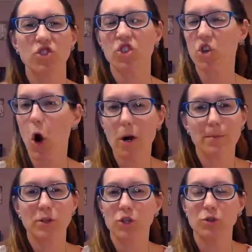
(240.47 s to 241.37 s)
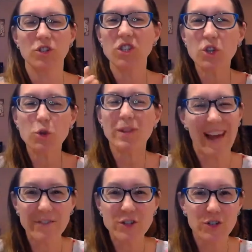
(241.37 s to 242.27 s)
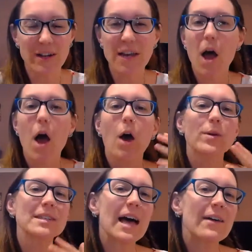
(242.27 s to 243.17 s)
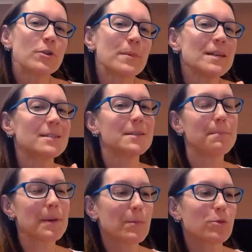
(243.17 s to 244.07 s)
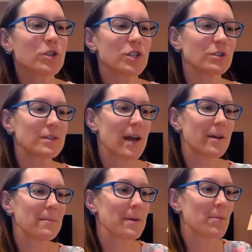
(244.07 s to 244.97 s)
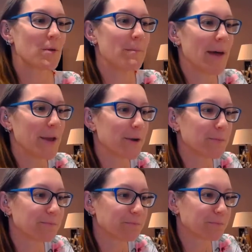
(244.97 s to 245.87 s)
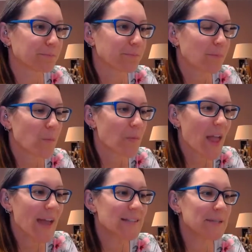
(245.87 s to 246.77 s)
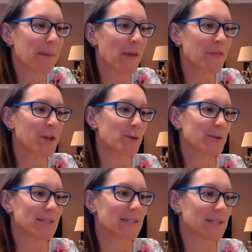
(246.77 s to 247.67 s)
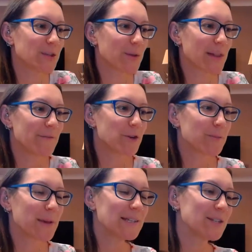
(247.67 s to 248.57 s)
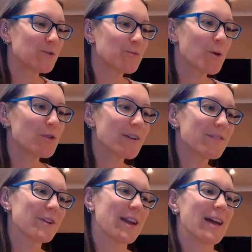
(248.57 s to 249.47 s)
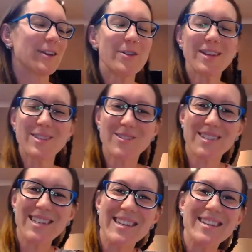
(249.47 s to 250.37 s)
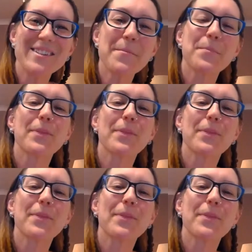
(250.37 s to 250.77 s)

sharp, just too lavendery, whereas Lavender Peace is a bit more chilled out and a bit more mellow. And Samantha uses your Lavender Peace in a roller every night. Oh, that's good to hear.